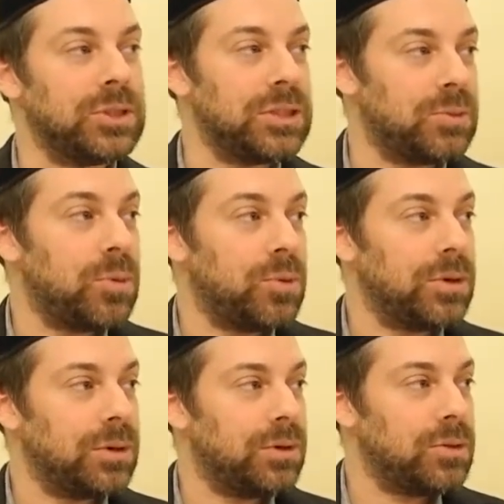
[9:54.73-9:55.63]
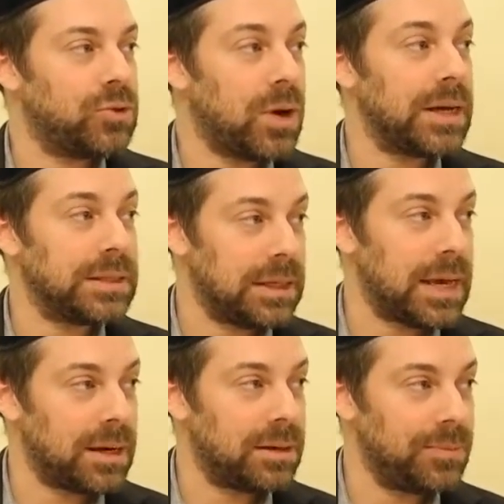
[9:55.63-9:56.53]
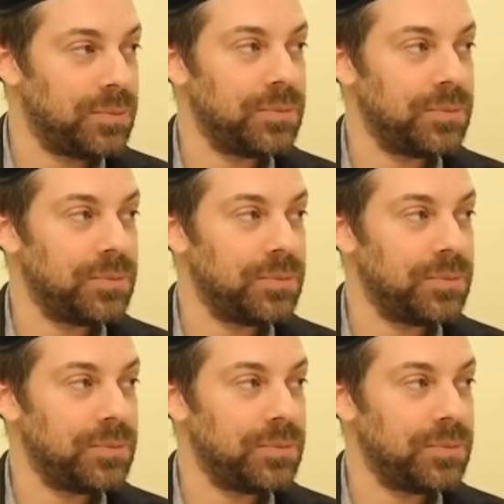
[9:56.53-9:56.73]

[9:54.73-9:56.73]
which is what we're trying to get,